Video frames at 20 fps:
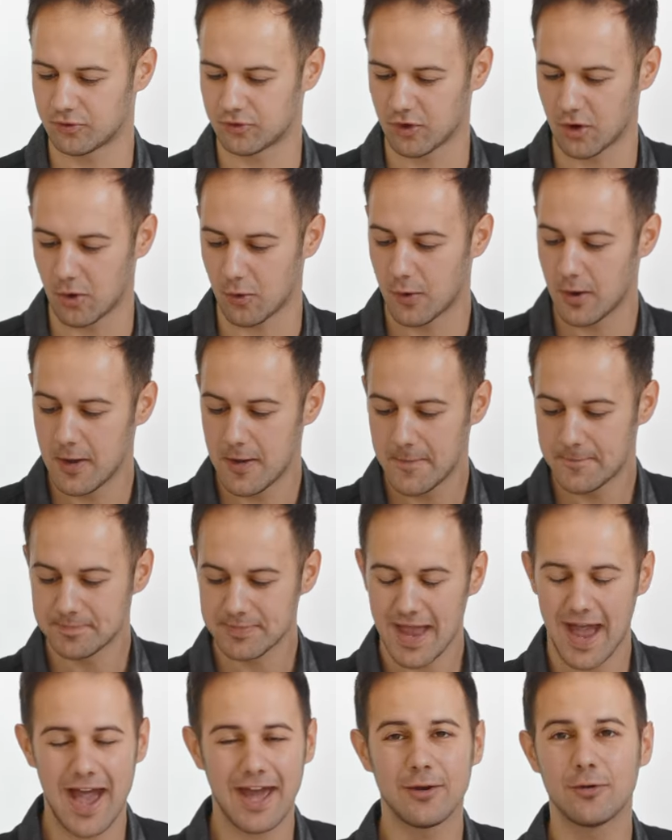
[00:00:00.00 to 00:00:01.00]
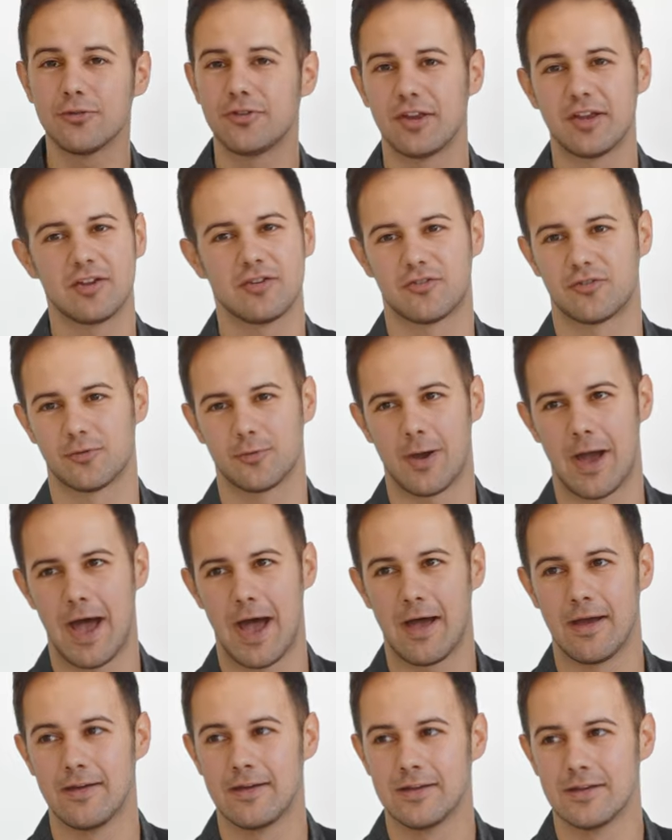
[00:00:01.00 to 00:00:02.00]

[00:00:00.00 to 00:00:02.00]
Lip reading: so I don't think it's Syrah.